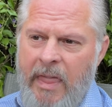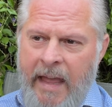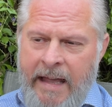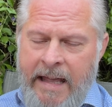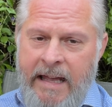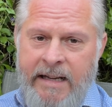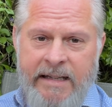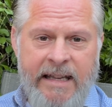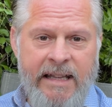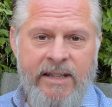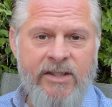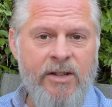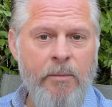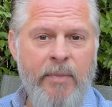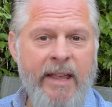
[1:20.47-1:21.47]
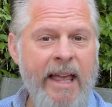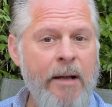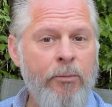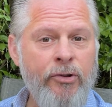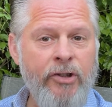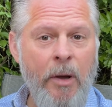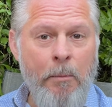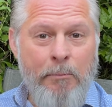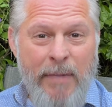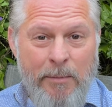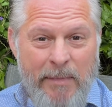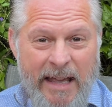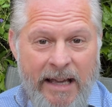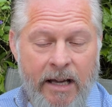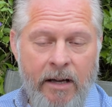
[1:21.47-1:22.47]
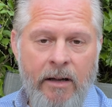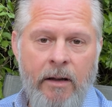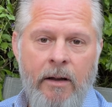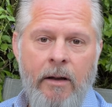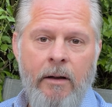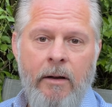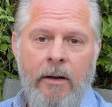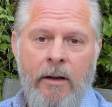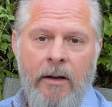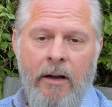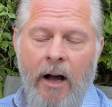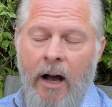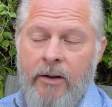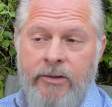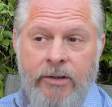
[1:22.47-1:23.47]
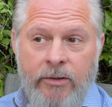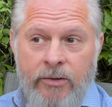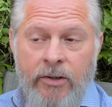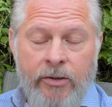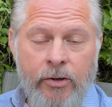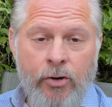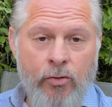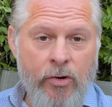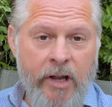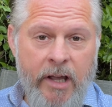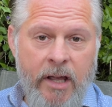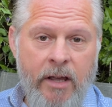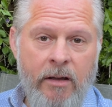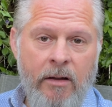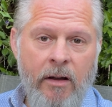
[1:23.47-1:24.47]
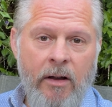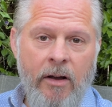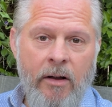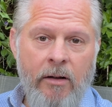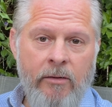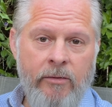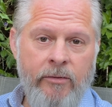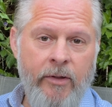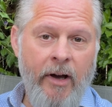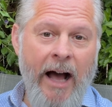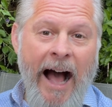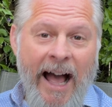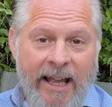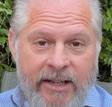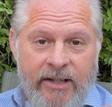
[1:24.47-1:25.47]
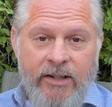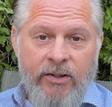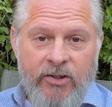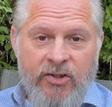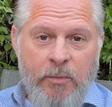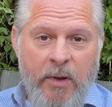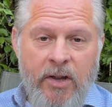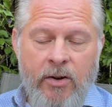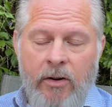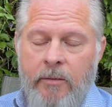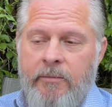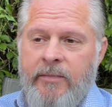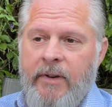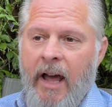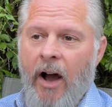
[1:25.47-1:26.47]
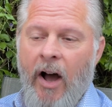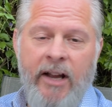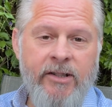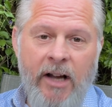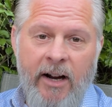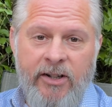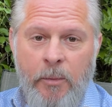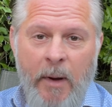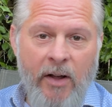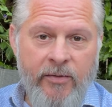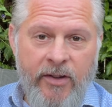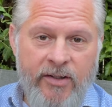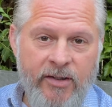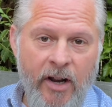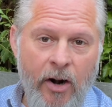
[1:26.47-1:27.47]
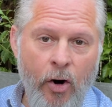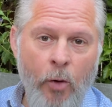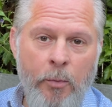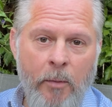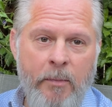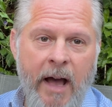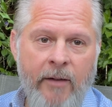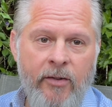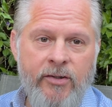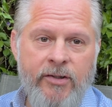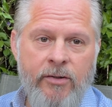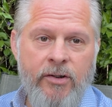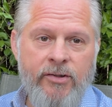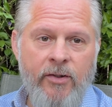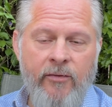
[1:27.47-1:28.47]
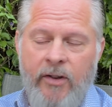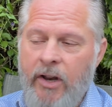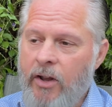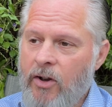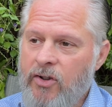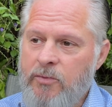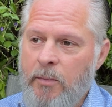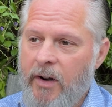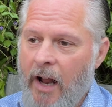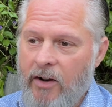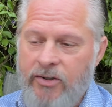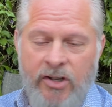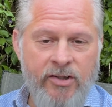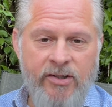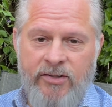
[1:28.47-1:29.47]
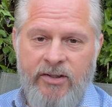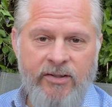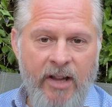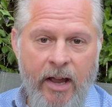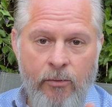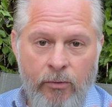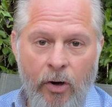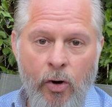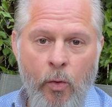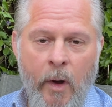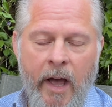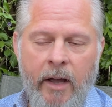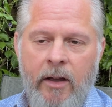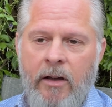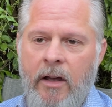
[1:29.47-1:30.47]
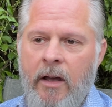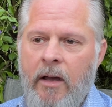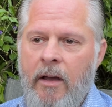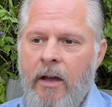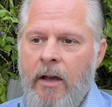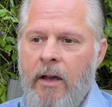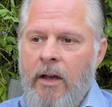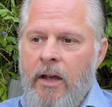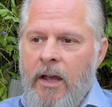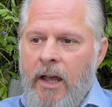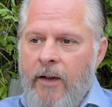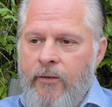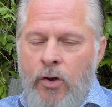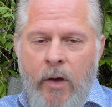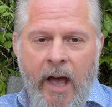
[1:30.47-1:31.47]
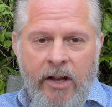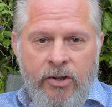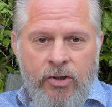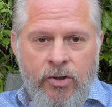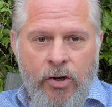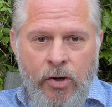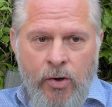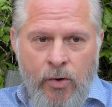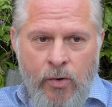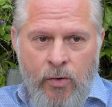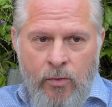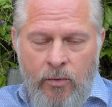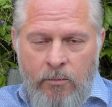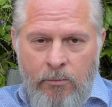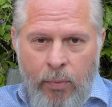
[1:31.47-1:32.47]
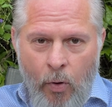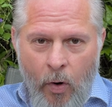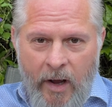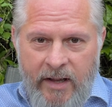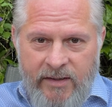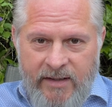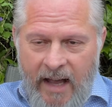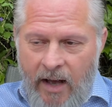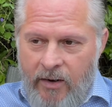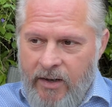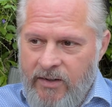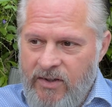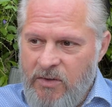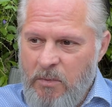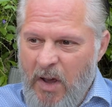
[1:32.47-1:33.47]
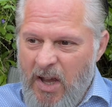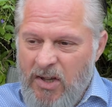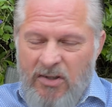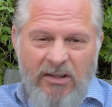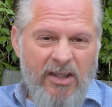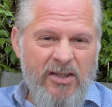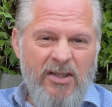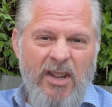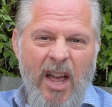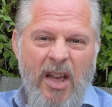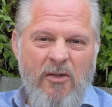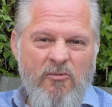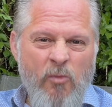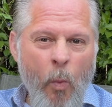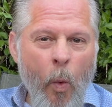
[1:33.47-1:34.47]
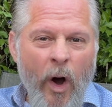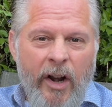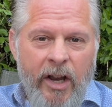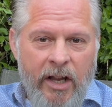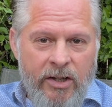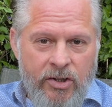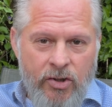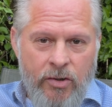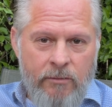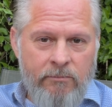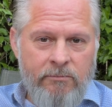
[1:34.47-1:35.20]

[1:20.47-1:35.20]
it needs to be able to mimic, to a degree, the ideal speaker. Now, I talked about this in our Open Baffle series of videos, but I'll just say it real quick. If you had 2 points out in space, let's say 1 inch,